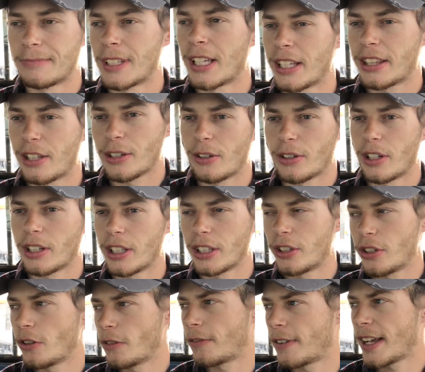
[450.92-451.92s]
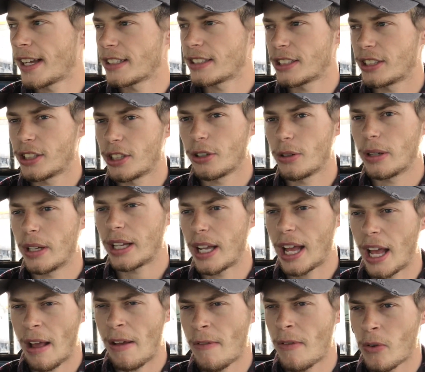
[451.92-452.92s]
Nothing really too fancy to it. I
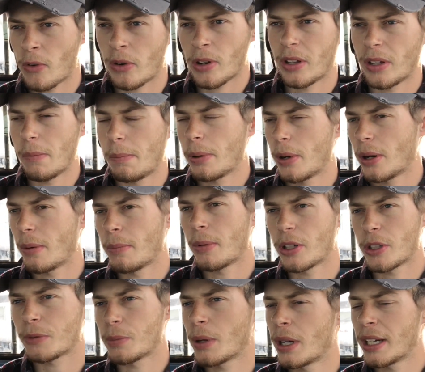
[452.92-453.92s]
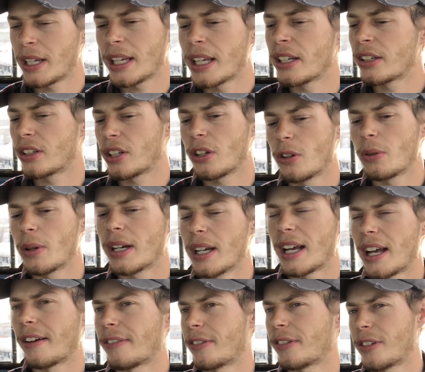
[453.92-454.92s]
haven't really put much money into it.
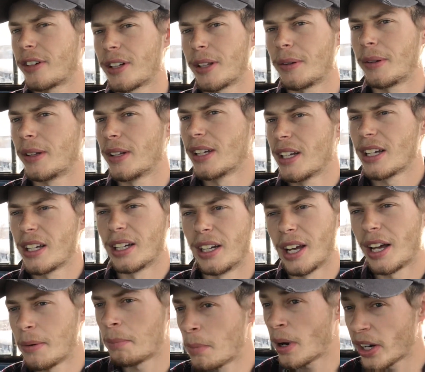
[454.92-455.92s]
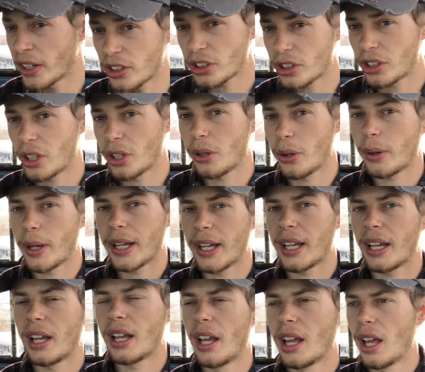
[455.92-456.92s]
I haven't really done much to
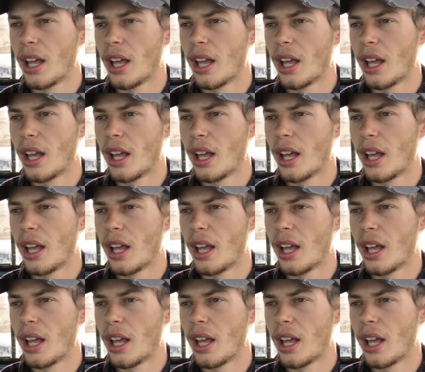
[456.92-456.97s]
it.